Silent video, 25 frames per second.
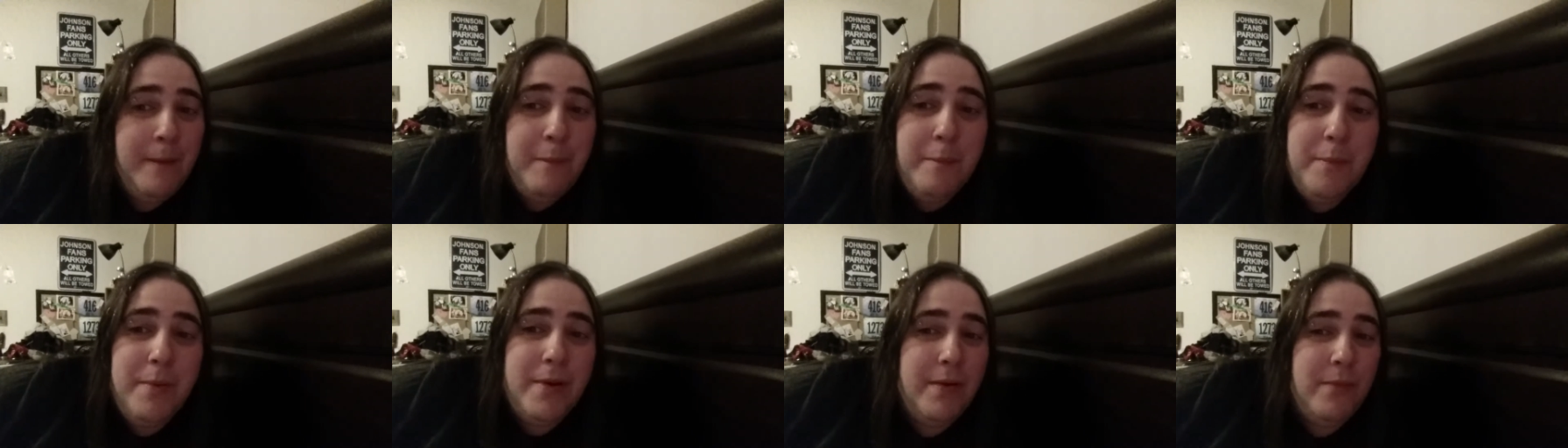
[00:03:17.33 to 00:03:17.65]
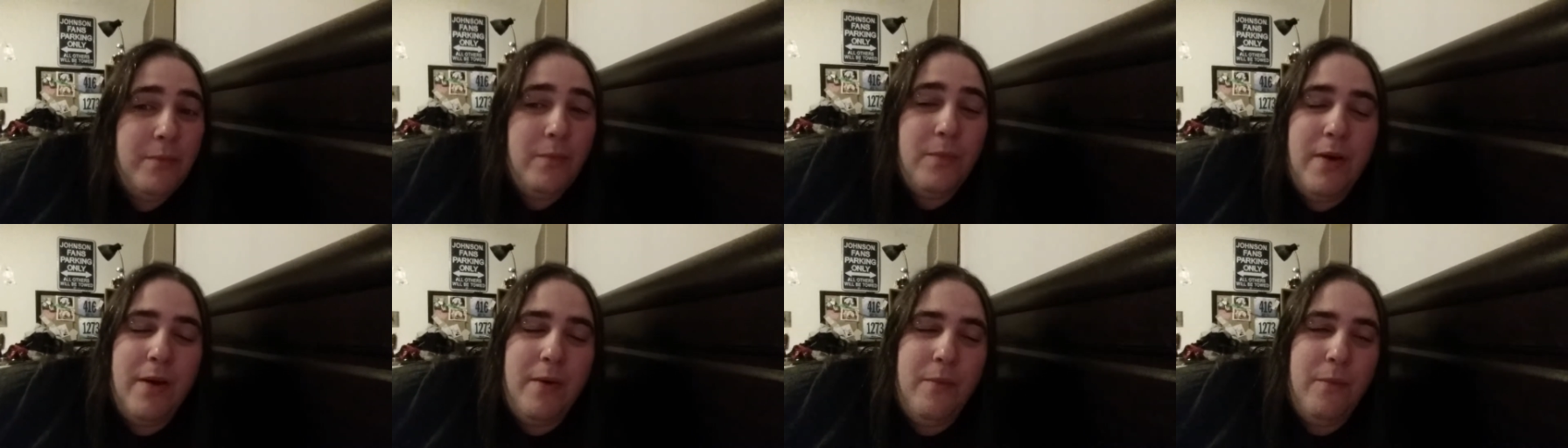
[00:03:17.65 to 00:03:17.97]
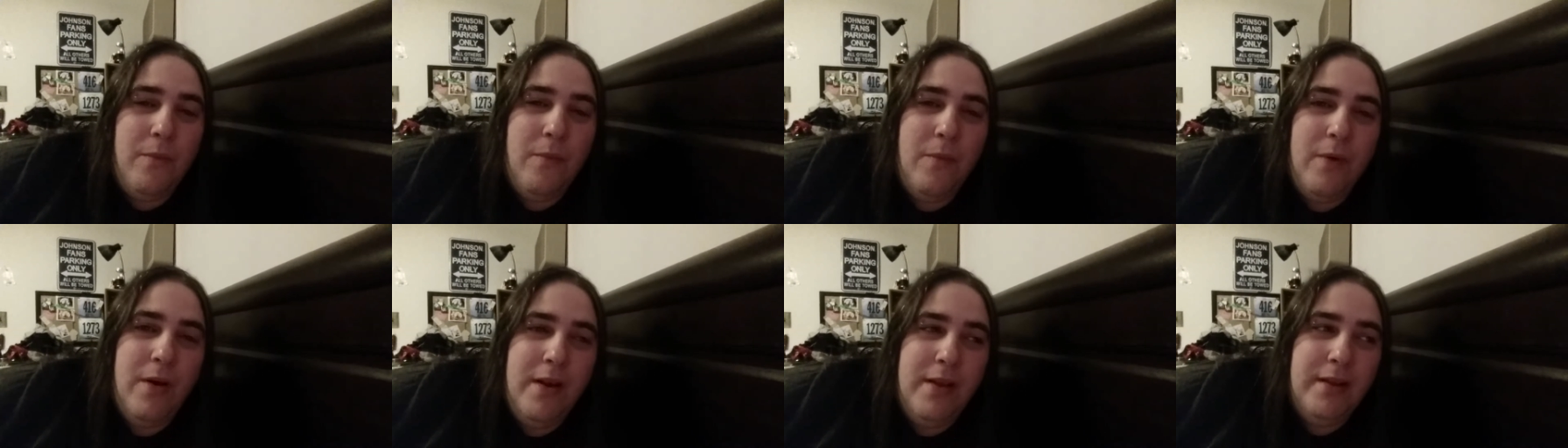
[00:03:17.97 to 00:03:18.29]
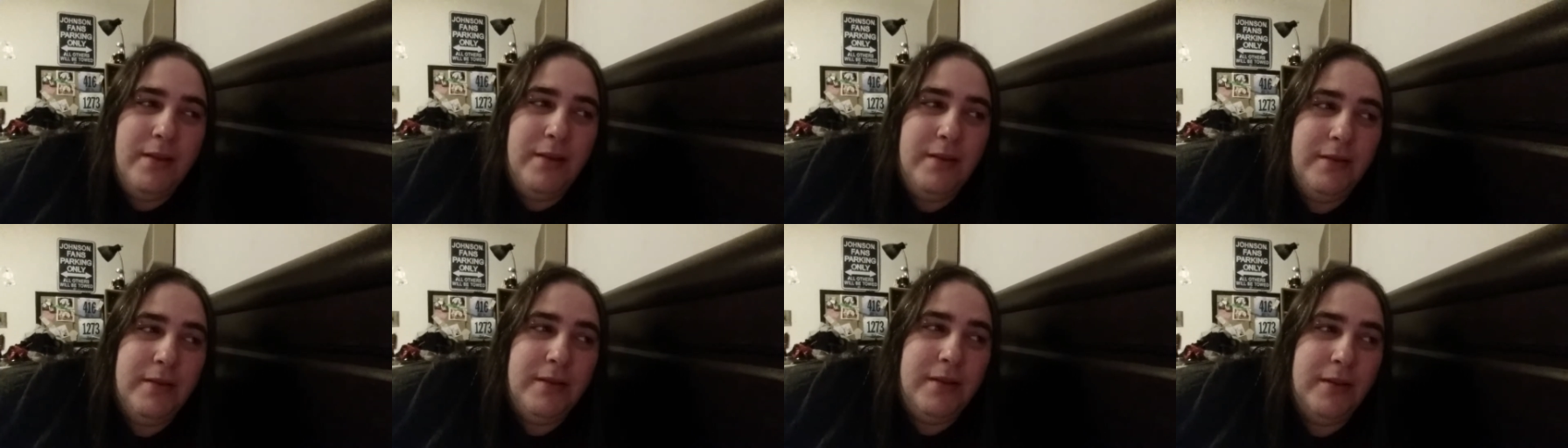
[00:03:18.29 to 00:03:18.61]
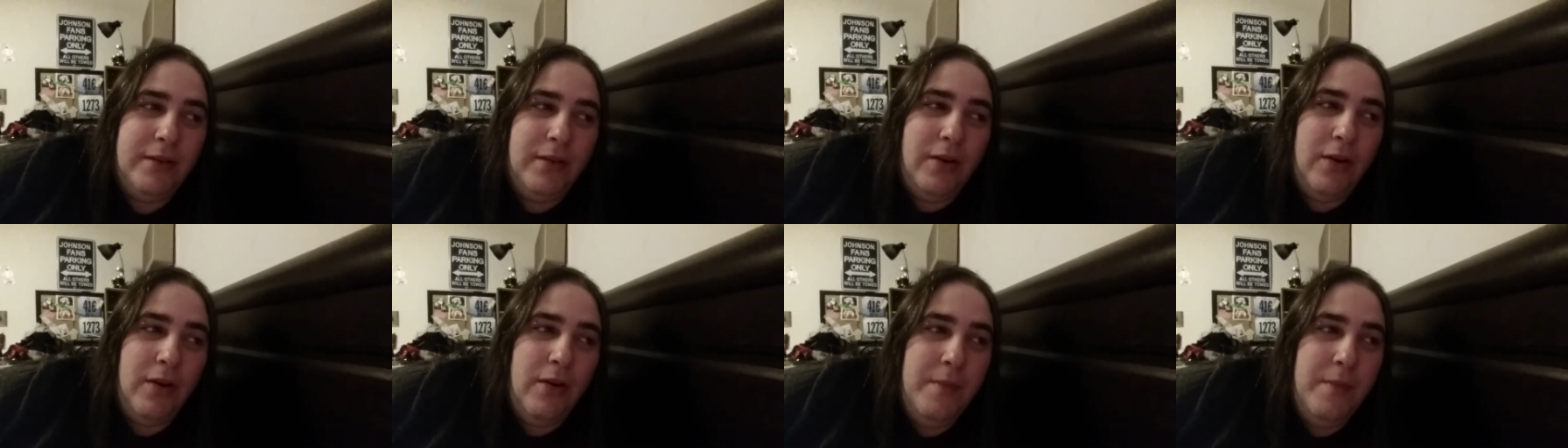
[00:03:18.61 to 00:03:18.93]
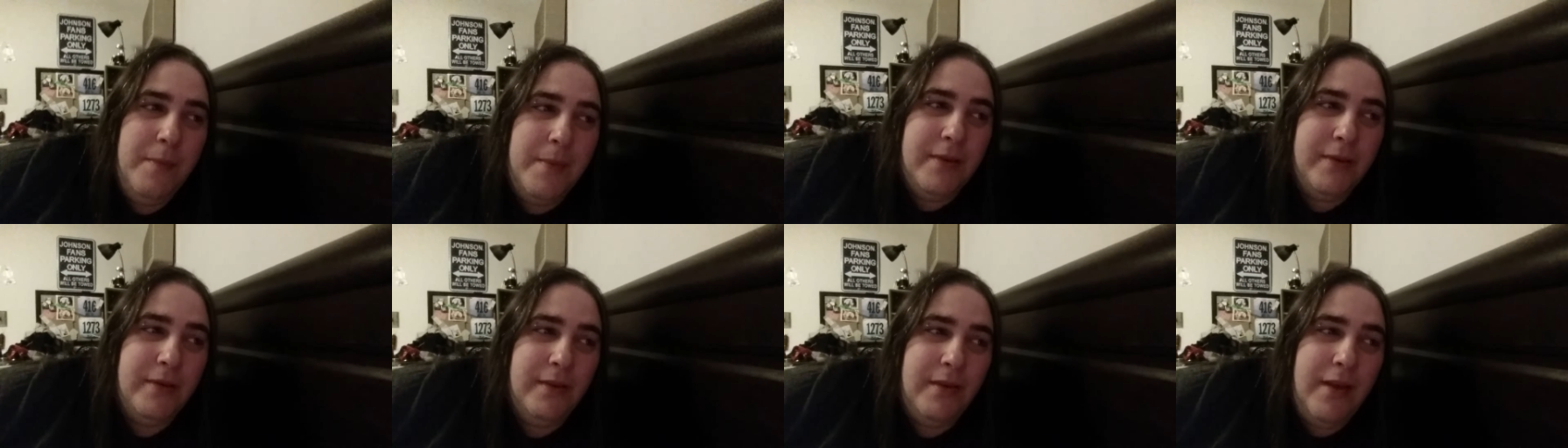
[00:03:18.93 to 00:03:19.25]
But what what
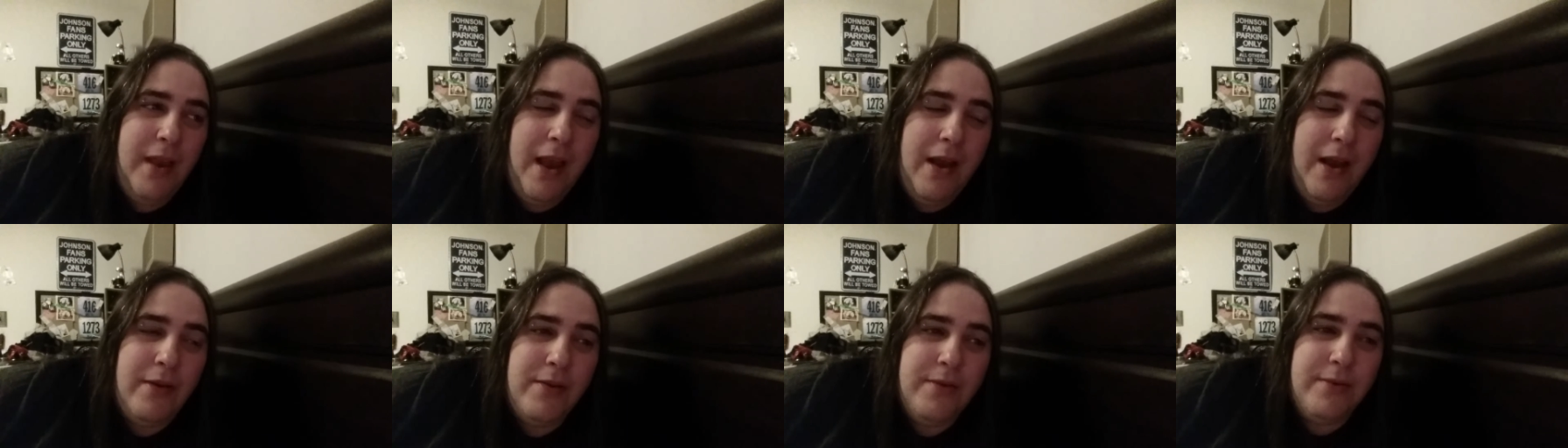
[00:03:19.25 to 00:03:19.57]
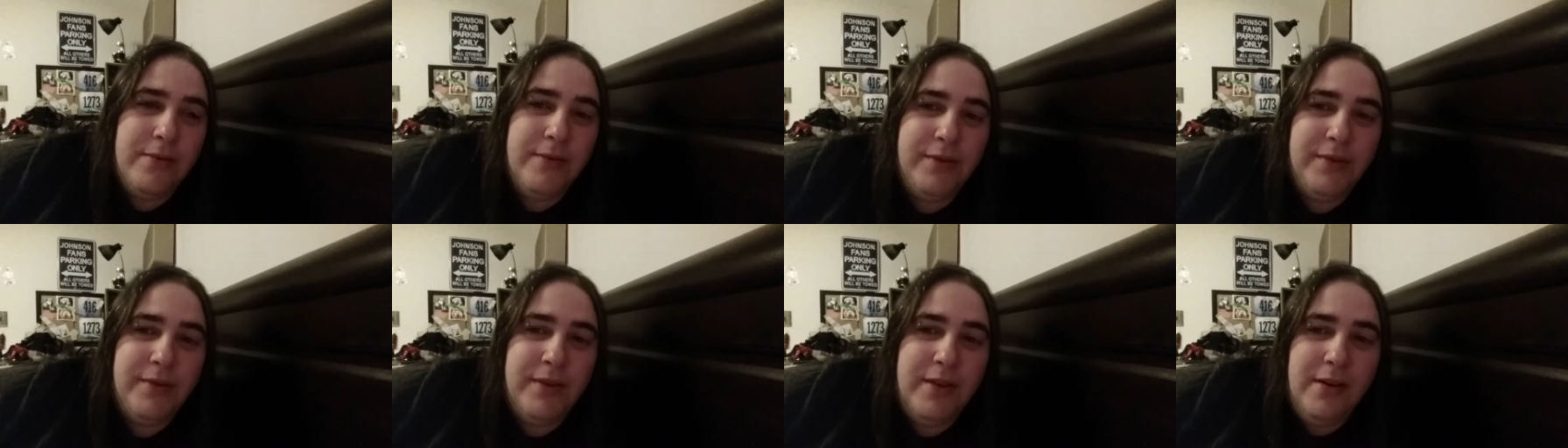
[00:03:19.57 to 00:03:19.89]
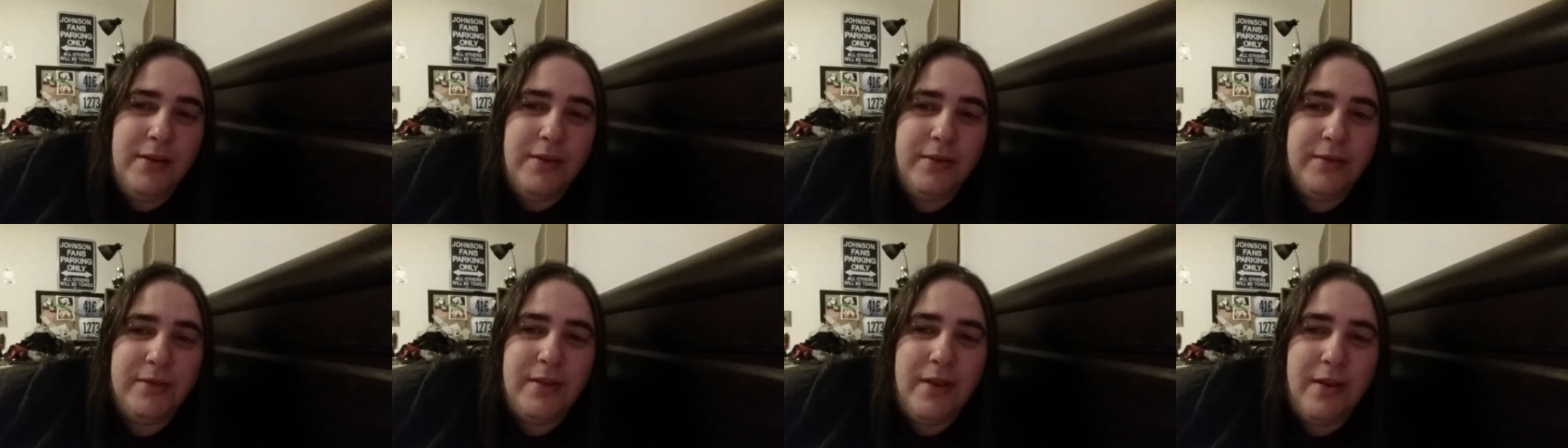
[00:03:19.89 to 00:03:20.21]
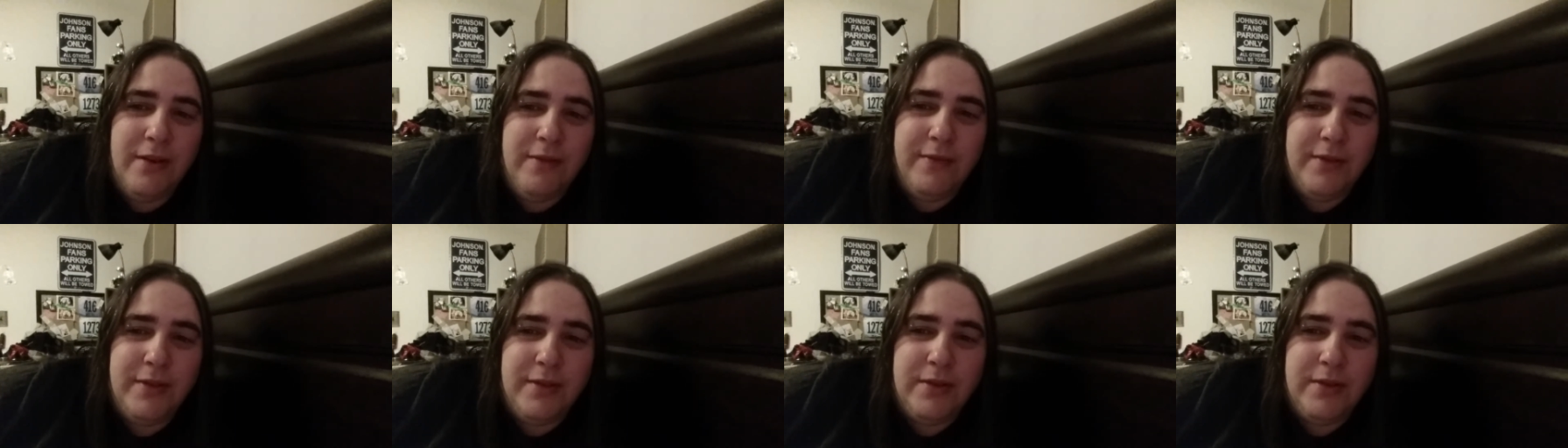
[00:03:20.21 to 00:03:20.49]
determines how you see yourself?